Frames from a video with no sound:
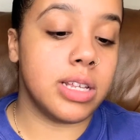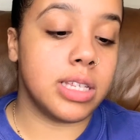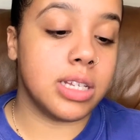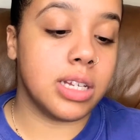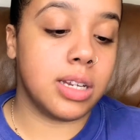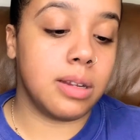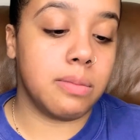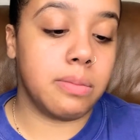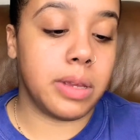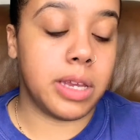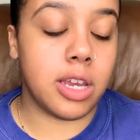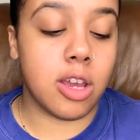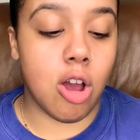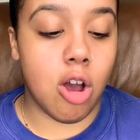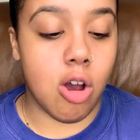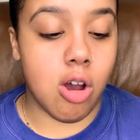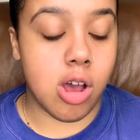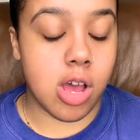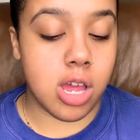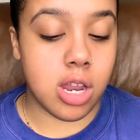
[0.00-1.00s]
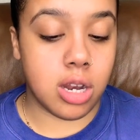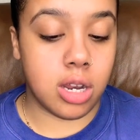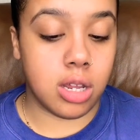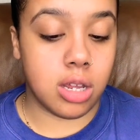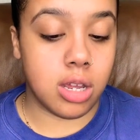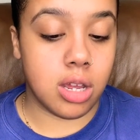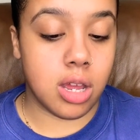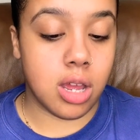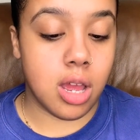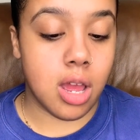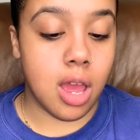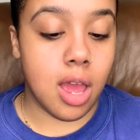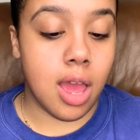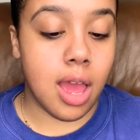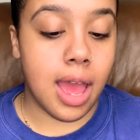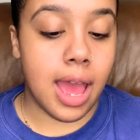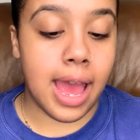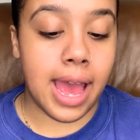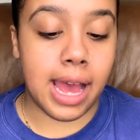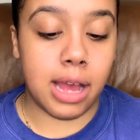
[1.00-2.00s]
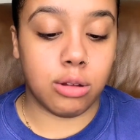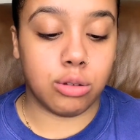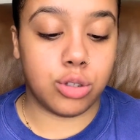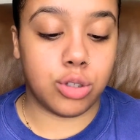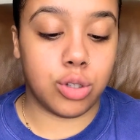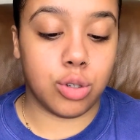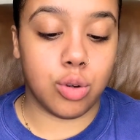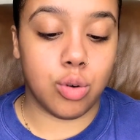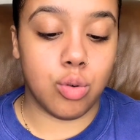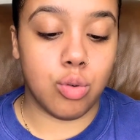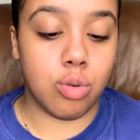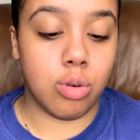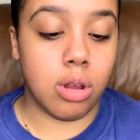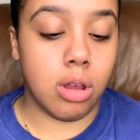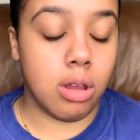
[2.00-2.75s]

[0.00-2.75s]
gonna be on how to